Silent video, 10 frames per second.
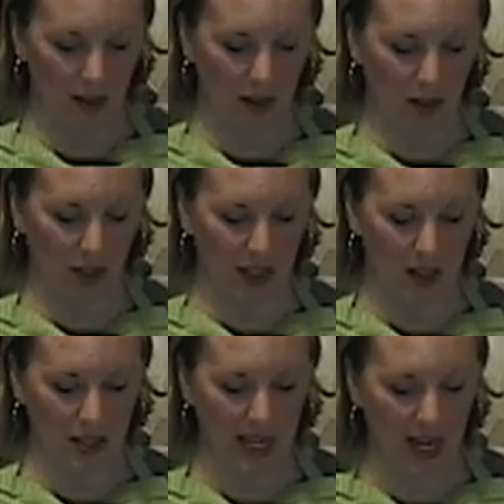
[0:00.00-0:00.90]
then you'll
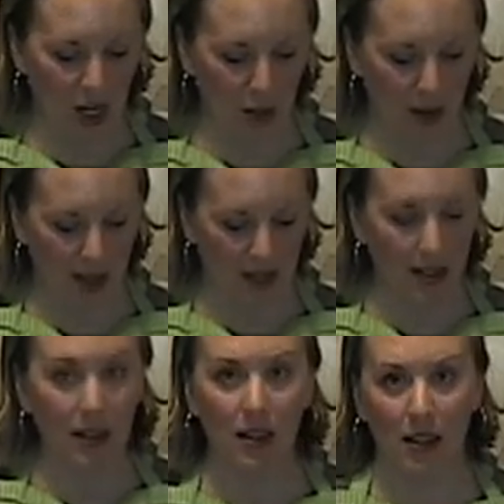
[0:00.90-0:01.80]
hit the tare
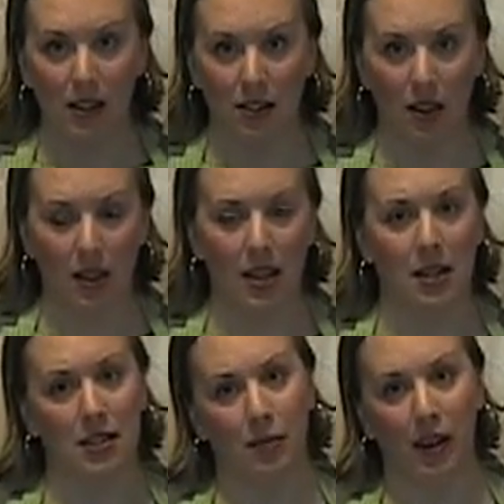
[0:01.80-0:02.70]
button so that
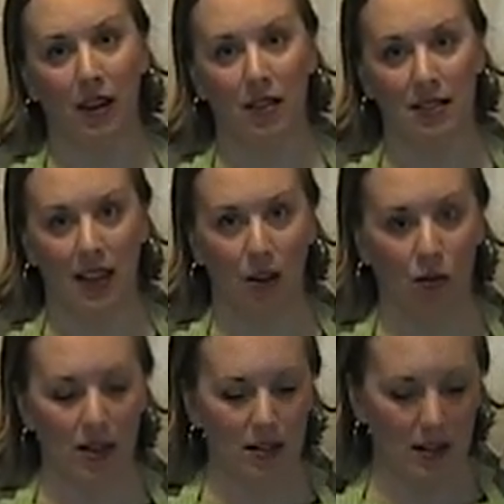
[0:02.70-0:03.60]
the display on the scale
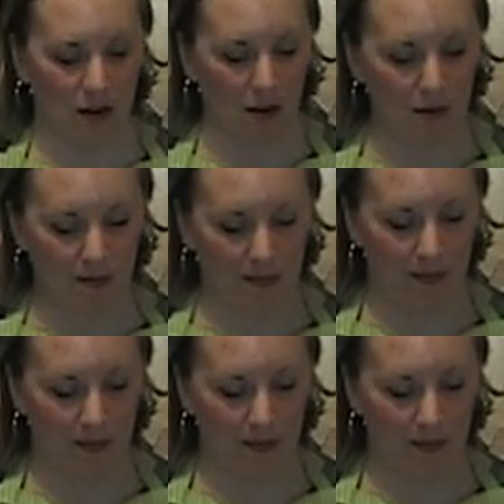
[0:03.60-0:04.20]
reads 0.